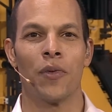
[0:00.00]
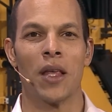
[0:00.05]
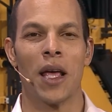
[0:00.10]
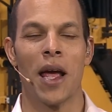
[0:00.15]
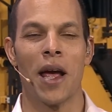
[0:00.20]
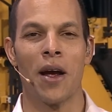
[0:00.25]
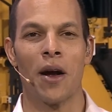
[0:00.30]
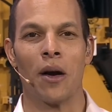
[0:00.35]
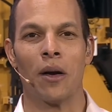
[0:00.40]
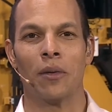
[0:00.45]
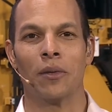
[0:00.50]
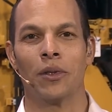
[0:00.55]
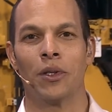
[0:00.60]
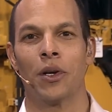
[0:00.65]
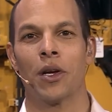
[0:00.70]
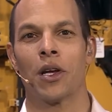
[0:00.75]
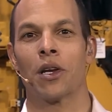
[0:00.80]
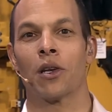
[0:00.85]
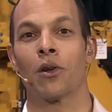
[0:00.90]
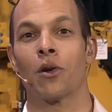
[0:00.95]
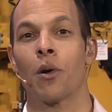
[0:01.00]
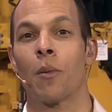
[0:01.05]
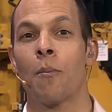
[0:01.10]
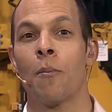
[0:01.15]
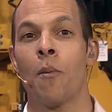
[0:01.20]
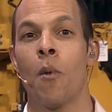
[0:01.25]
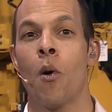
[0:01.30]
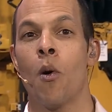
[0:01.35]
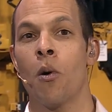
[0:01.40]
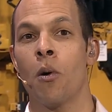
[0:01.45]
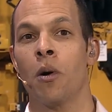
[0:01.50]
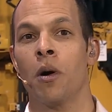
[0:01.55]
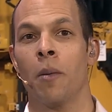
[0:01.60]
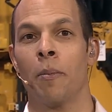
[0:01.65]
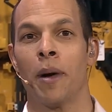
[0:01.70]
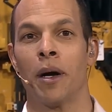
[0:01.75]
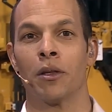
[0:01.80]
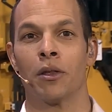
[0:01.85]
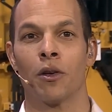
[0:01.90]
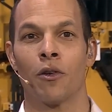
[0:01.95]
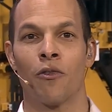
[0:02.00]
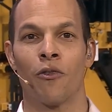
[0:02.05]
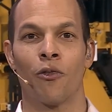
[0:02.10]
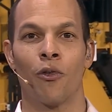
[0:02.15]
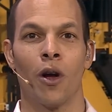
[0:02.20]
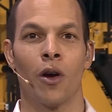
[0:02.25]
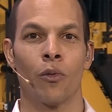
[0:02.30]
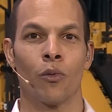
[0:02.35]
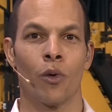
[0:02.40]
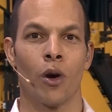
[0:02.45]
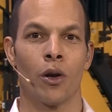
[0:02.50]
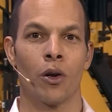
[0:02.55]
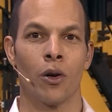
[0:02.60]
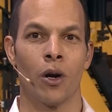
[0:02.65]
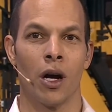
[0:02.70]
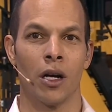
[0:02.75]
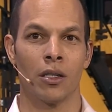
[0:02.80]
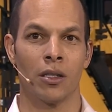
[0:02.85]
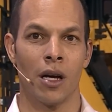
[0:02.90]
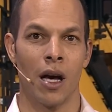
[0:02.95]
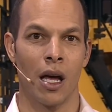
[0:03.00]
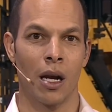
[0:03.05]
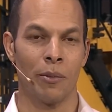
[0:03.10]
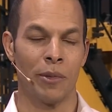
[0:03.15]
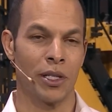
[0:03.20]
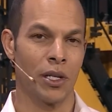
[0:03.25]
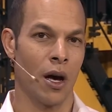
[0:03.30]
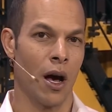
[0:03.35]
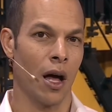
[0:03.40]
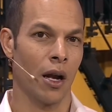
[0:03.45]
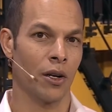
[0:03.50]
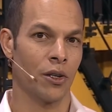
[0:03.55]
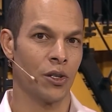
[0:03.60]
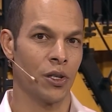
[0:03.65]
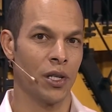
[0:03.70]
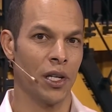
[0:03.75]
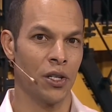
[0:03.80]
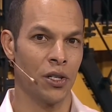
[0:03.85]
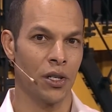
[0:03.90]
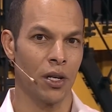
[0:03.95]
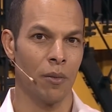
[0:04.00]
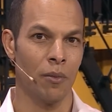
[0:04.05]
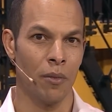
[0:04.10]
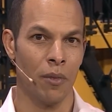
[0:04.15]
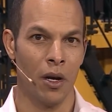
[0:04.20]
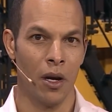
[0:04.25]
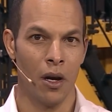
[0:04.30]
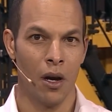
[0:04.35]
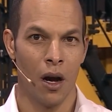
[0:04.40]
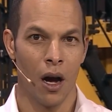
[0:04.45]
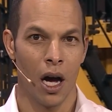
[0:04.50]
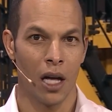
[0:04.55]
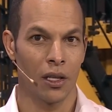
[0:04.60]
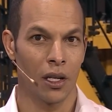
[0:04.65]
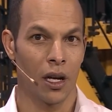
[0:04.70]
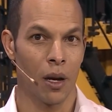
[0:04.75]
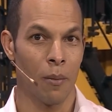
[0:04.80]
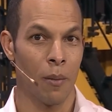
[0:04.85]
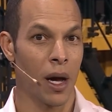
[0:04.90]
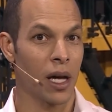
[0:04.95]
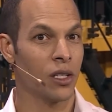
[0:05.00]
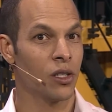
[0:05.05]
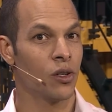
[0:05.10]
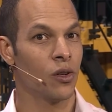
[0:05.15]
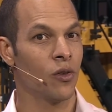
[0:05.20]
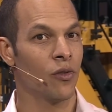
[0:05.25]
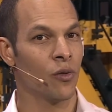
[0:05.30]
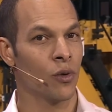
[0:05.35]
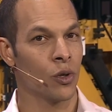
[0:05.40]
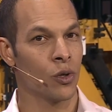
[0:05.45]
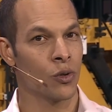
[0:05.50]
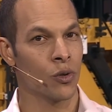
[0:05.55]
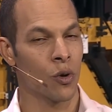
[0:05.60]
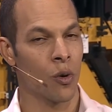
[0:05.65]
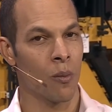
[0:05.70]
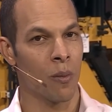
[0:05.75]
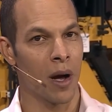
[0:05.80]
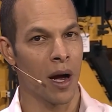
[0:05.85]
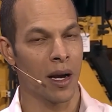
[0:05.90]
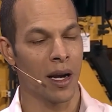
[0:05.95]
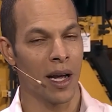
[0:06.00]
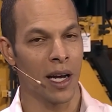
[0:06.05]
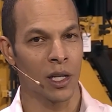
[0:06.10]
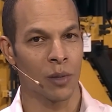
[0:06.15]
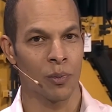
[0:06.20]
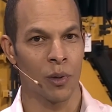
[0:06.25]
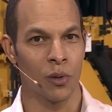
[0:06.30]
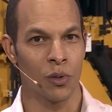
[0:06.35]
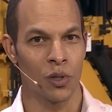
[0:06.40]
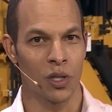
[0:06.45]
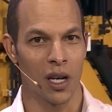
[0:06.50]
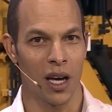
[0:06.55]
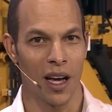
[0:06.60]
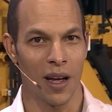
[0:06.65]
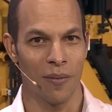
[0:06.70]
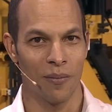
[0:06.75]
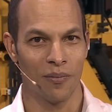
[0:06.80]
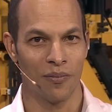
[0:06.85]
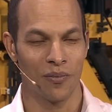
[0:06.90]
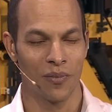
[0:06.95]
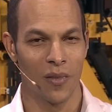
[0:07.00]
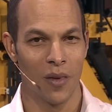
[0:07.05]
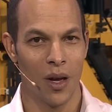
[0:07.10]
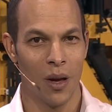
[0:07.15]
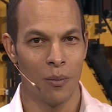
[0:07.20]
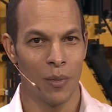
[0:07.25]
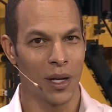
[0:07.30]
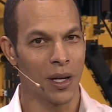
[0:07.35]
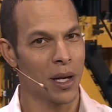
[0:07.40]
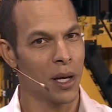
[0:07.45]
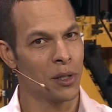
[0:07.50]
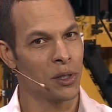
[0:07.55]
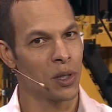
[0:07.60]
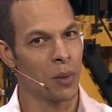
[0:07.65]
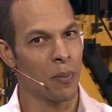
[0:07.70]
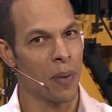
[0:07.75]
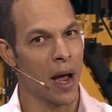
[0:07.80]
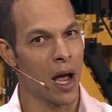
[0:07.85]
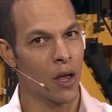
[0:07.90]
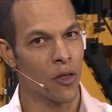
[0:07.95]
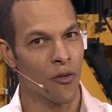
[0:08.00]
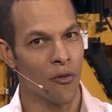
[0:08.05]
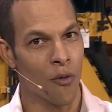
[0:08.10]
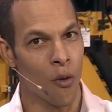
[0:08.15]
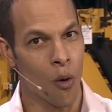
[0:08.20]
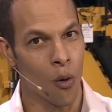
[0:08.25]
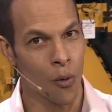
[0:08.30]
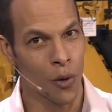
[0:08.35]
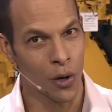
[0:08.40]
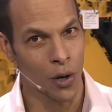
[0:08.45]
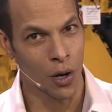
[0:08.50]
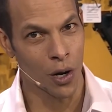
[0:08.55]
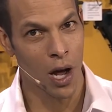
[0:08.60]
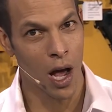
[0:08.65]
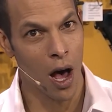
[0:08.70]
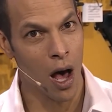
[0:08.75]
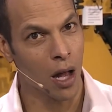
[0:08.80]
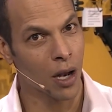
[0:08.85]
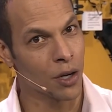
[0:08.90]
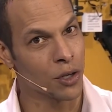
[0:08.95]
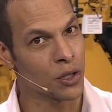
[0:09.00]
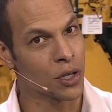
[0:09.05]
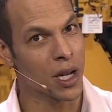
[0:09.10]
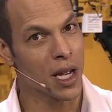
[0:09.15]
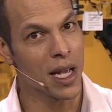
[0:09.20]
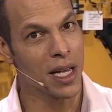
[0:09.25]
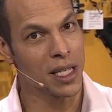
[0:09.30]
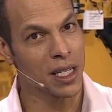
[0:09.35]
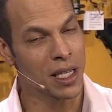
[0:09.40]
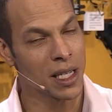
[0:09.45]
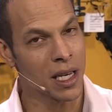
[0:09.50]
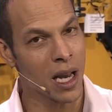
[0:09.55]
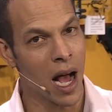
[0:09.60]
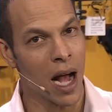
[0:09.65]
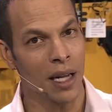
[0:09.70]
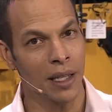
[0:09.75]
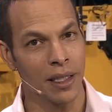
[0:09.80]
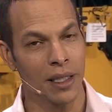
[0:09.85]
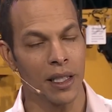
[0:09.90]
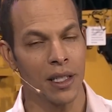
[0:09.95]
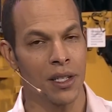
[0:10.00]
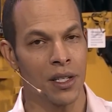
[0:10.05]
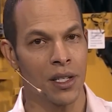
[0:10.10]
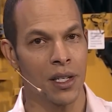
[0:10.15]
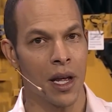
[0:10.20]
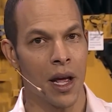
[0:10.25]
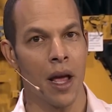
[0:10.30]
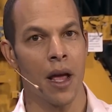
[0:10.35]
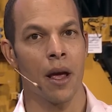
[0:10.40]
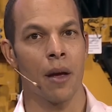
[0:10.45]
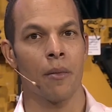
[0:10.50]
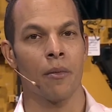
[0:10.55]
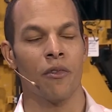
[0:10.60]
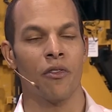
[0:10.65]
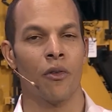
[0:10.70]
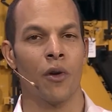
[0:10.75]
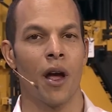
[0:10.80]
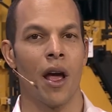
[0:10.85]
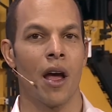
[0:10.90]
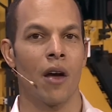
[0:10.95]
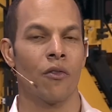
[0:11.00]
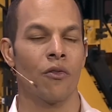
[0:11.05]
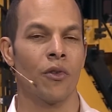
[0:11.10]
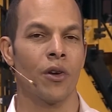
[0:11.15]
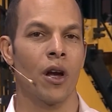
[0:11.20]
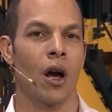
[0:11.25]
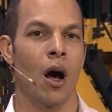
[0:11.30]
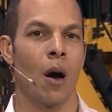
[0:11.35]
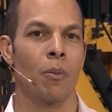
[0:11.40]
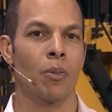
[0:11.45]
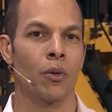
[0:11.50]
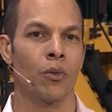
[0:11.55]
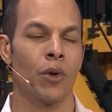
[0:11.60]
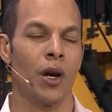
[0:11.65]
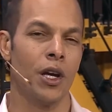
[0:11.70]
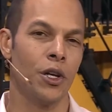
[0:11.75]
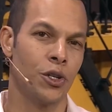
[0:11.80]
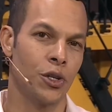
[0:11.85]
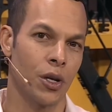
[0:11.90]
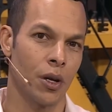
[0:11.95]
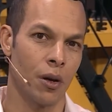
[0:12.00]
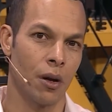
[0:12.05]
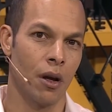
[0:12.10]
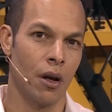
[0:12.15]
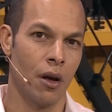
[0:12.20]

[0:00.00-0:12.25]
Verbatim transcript: there, you can learn more about the FrontRunner Autonomous Haulage System on the Komatsu Virtual Mine Expo site, because the path forward on haulage is not the same for every operation,